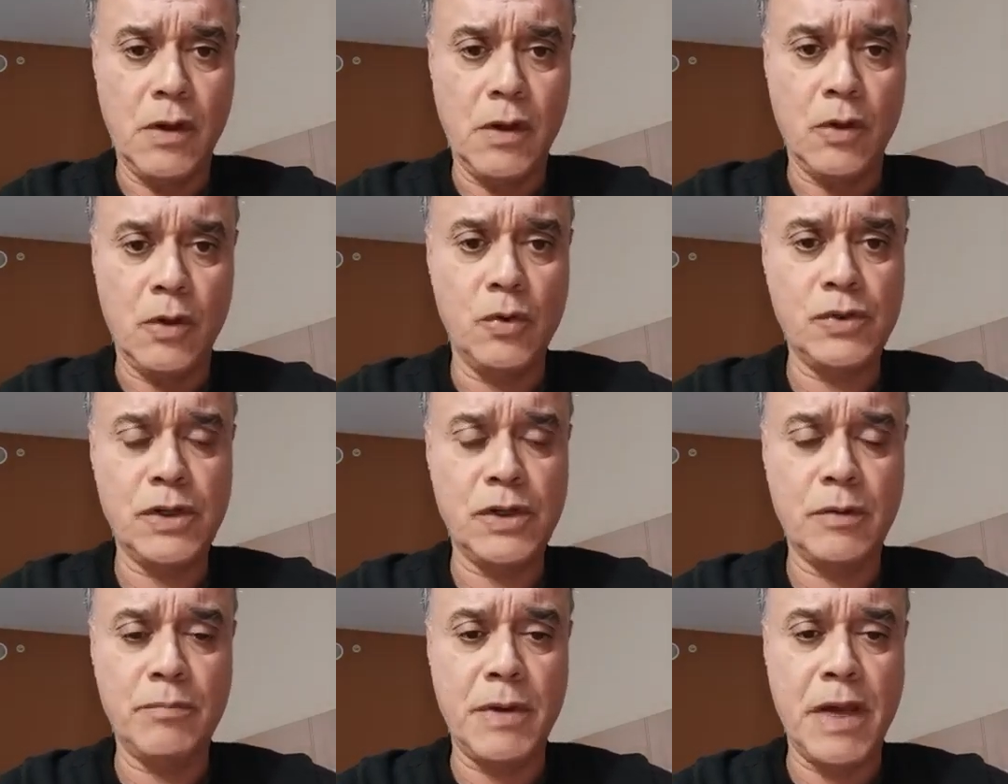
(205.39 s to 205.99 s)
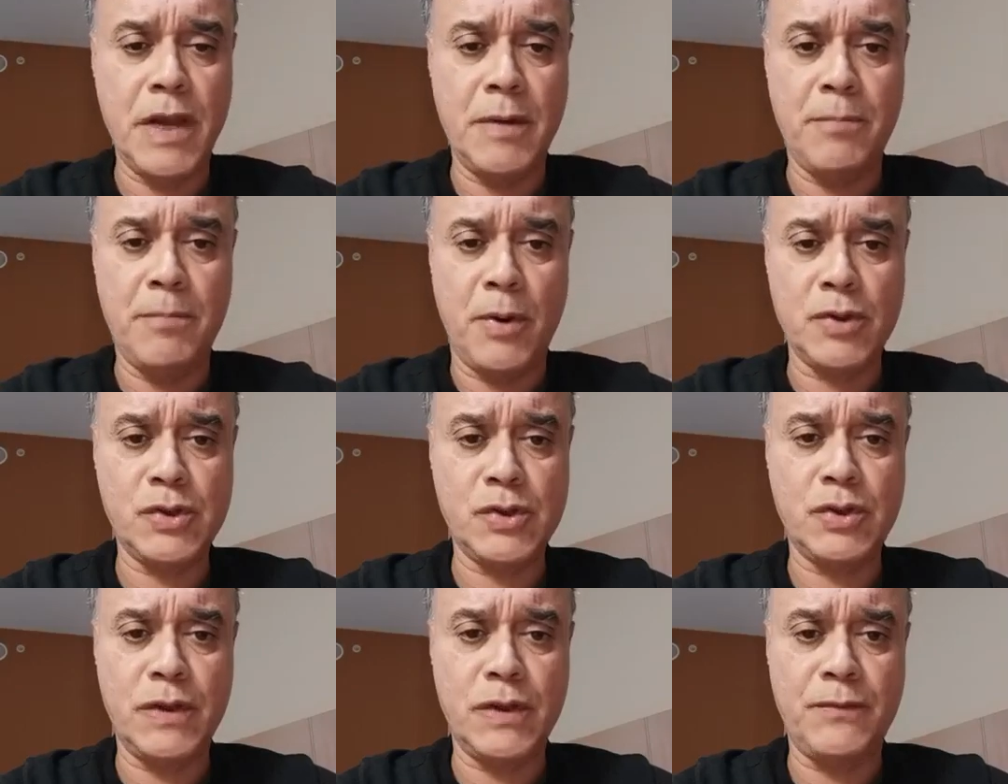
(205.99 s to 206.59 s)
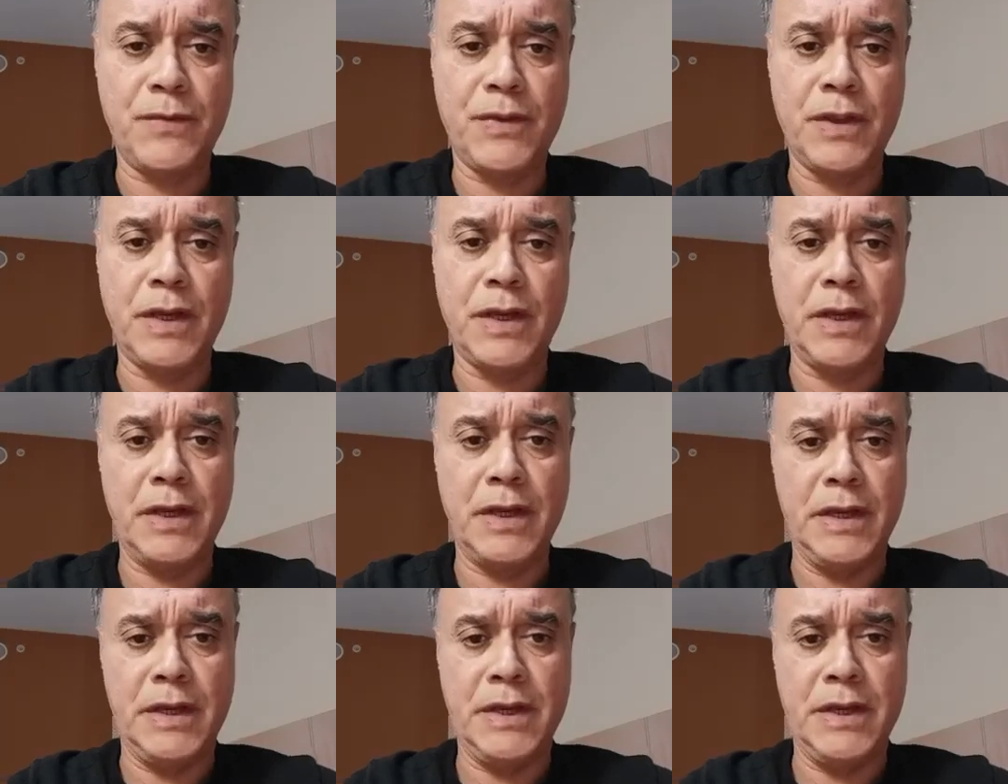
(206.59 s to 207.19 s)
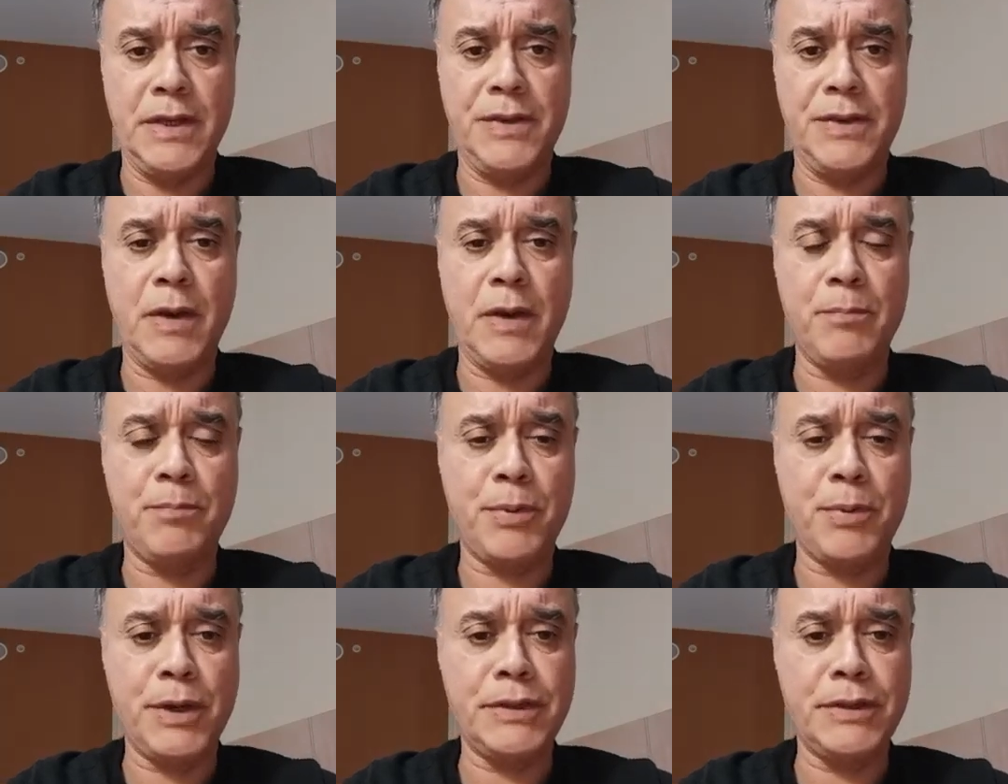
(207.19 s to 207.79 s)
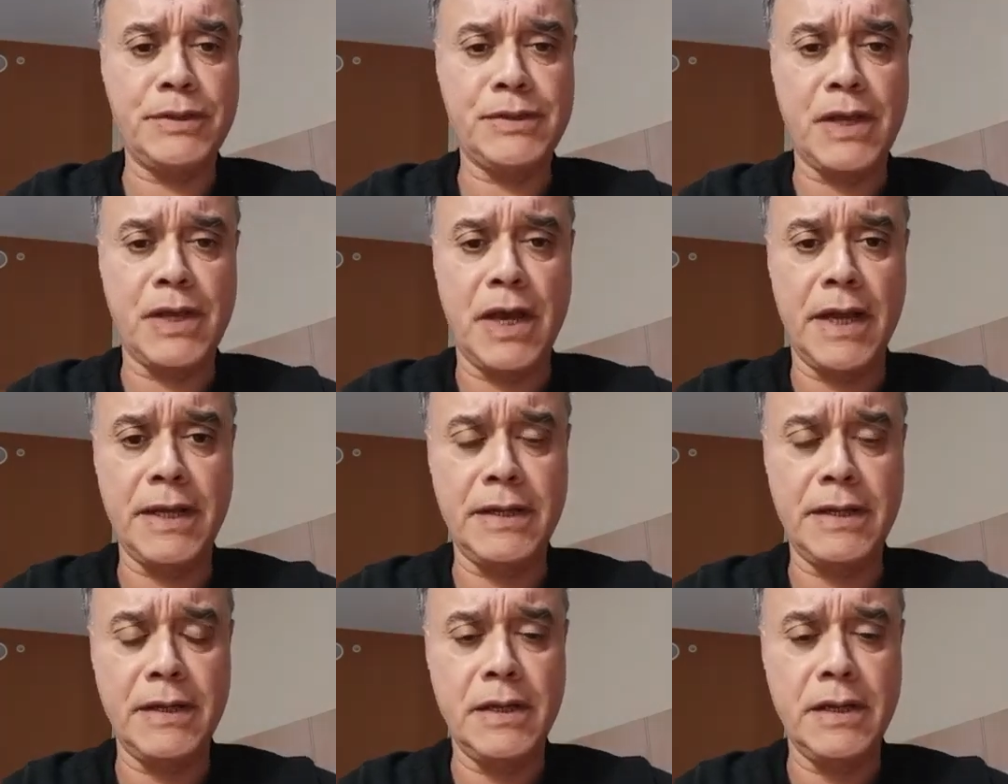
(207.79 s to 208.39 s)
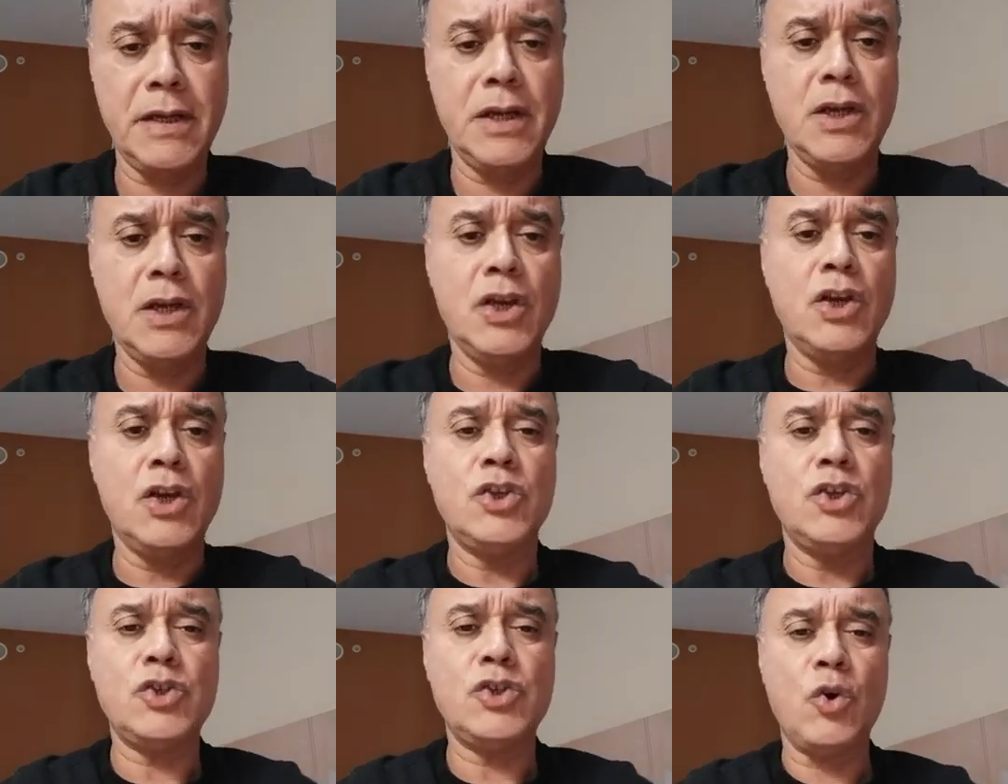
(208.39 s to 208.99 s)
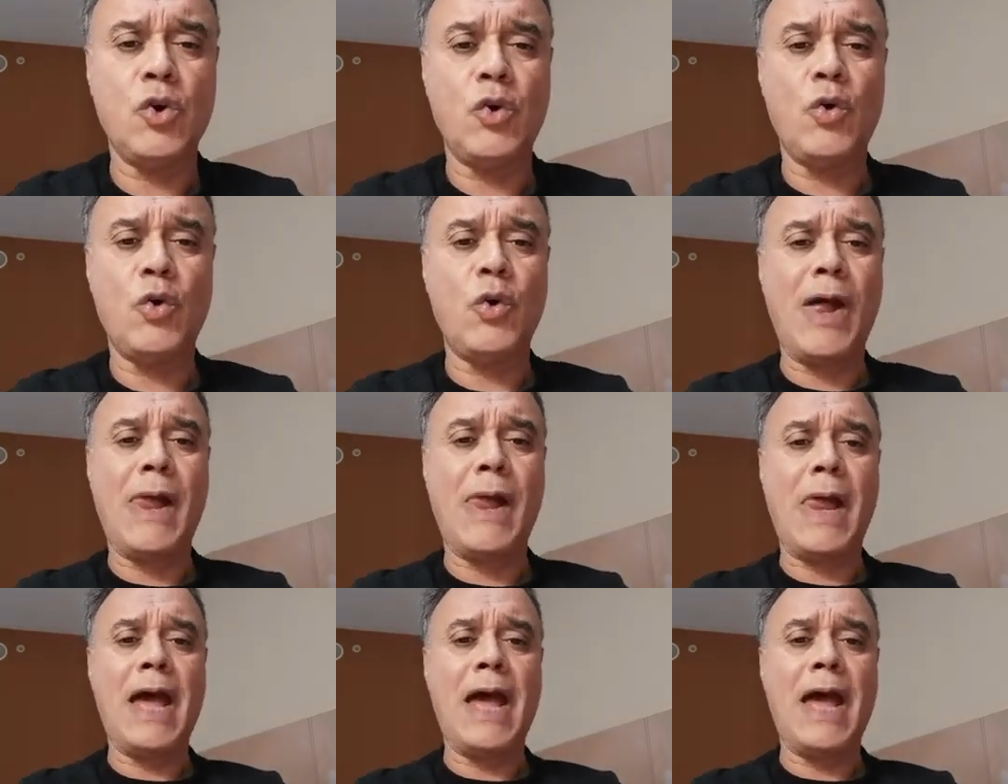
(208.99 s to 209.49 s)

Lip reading: causing a positive thumbprint sign. So,